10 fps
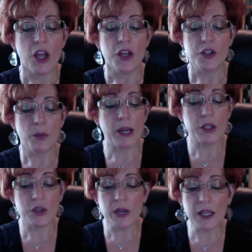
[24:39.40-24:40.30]
So by
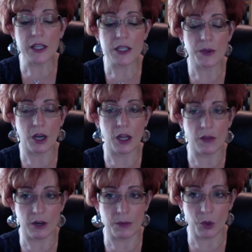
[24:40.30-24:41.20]
doing this with all
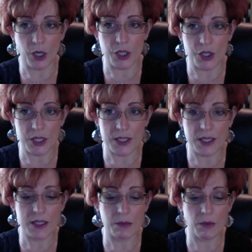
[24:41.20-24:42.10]
of our mortgages
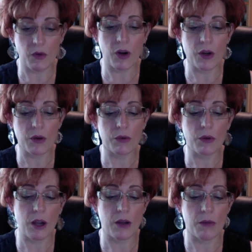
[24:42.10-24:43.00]
and some of our other
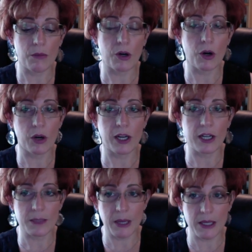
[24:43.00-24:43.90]
recurring
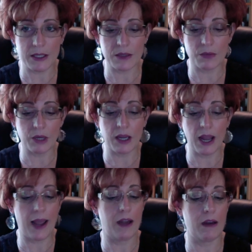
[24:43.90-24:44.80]
expenses, we
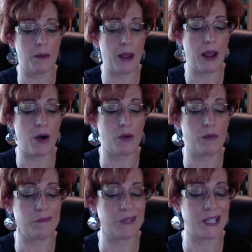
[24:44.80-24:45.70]
had
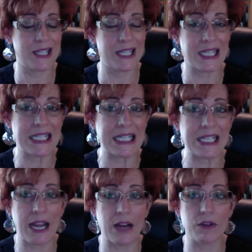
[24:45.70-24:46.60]
about a
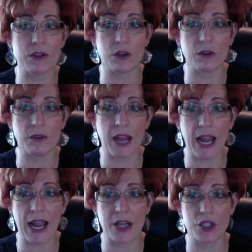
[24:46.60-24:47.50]
60-day reserve of
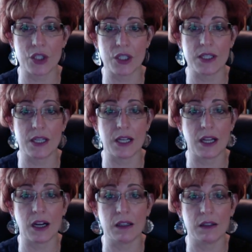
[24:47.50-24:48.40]
cash just sitting
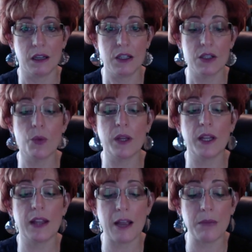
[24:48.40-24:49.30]
there. So what
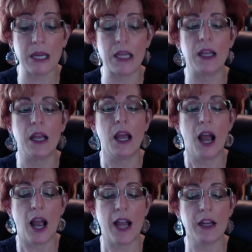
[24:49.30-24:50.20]
did that mean?
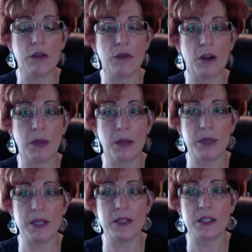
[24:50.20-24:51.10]
I could run my
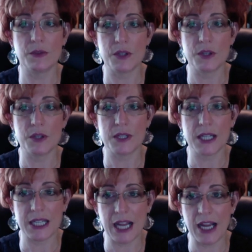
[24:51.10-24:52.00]
business for
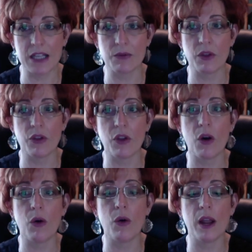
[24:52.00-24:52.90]
60 days with
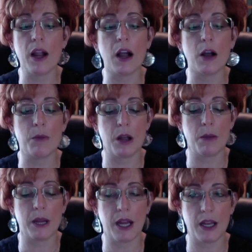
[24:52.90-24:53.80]
no income
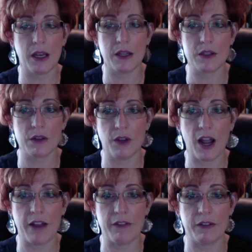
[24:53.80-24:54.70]
coming in and
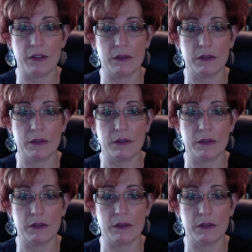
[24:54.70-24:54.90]
survive.